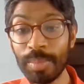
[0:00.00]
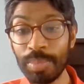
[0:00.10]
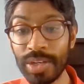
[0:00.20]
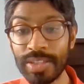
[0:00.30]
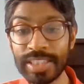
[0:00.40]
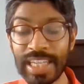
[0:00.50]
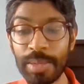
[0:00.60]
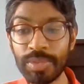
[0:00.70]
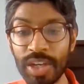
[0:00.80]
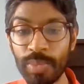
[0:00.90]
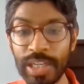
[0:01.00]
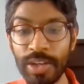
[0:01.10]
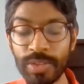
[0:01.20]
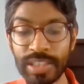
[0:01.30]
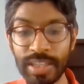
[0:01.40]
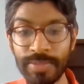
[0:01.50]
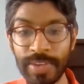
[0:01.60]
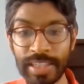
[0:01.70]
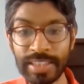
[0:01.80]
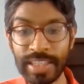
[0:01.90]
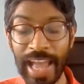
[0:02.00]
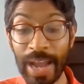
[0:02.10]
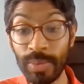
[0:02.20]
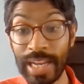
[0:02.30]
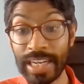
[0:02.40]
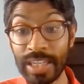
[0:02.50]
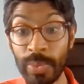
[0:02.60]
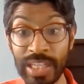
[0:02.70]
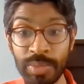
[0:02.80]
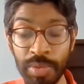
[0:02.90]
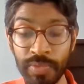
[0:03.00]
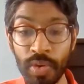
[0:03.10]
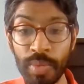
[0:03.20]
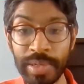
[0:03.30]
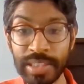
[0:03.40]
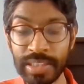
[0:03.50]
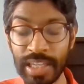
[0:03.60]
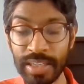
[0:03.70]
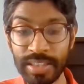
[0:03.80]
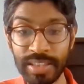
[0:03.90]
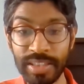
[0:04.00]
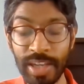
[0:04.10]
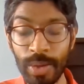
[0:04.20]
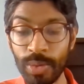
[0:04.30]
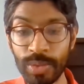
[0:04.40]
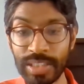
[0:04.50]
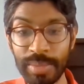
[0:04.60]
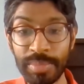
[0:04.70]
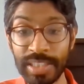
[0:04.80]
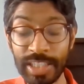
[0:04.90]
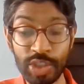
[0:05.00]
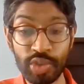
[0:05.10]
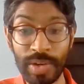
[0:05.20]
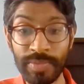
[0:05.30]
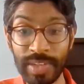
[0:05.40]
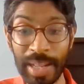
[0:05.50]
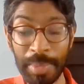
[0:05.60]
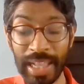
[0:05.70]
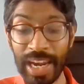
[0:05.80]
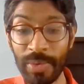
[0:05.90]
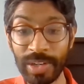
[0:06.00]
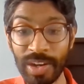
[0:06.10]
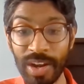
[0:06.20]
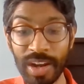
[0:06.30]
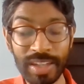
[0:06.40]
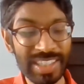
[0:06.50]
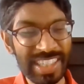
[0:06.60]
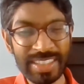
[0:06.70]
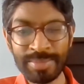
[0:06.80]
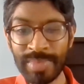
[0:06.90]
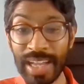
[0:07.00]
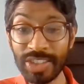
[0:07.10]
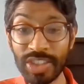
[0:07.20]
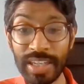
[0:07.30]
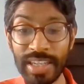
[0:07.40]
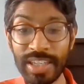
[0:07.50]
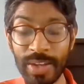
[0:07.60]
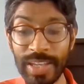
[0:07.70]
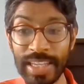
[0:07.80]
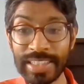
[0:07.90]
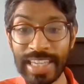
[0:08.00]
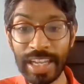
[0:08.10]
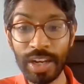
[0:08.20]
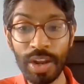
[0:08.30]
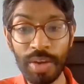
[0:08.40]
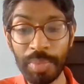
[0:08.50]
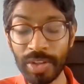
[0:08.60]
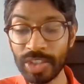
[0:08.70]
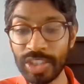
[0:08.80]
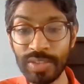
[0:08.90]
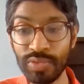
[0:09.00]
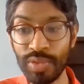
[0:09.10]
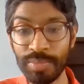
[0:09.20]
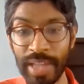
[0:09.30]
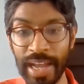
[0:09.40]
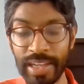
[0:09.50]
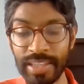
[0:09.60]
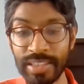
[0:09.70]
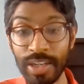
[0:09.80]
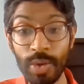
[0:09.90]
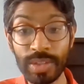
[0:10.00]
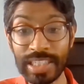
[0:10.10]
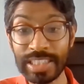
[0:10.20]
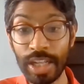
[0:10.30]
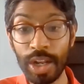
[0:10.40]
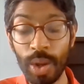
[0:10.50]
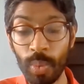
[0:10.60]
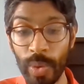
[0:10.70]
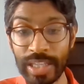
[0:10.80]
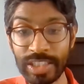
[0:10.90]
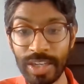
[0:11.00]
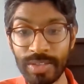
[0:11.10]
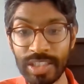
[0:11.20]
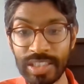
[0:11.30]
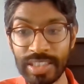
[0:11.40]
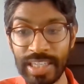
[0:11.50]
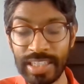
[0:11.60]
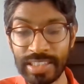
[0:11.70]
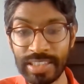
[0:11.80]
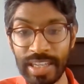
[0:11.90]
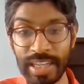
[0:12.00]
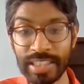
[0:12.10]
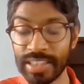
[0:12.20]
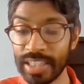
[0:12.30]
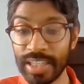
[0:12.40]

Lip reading: But at the same time, when he looks at the fact that how Lando is performing, that looks at the strength of that McLaren car, actually, he can take a lot of positives from that. And look, there's still a long way to go this season, and